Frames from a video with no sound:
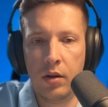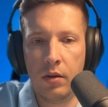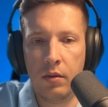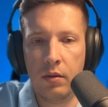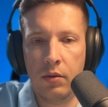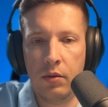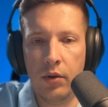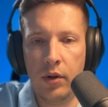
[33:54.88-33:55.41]

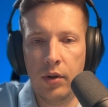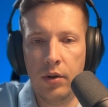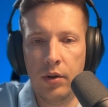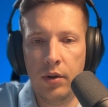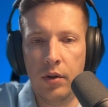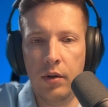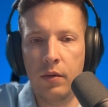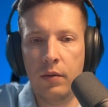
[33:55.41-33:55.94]
Green
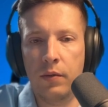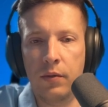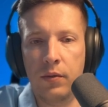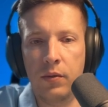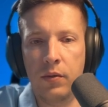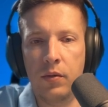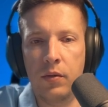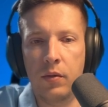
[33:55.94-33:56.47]

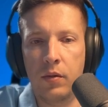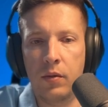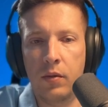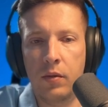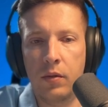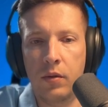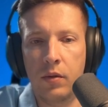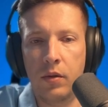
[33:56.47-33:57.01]
diff.
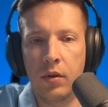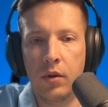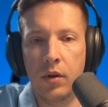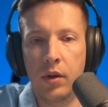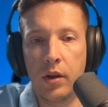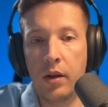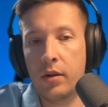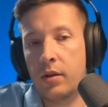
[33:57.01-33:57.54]

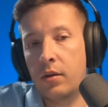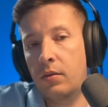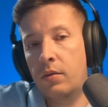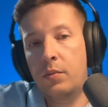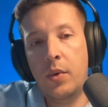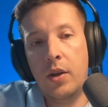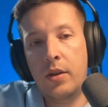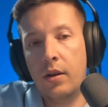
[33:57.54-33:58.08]
Yeah, so it's
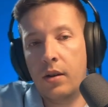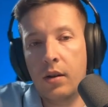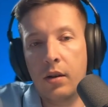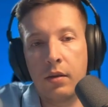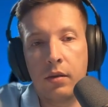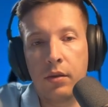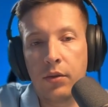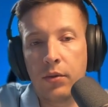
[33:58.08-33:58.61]
basically
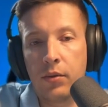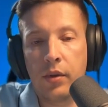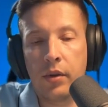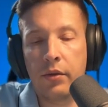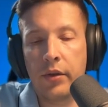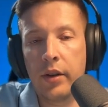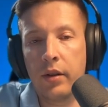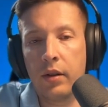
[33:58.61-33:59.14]
doing
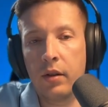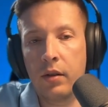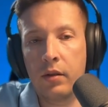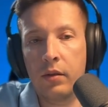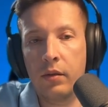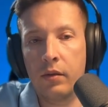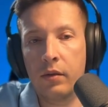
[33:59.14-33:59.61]
gradient.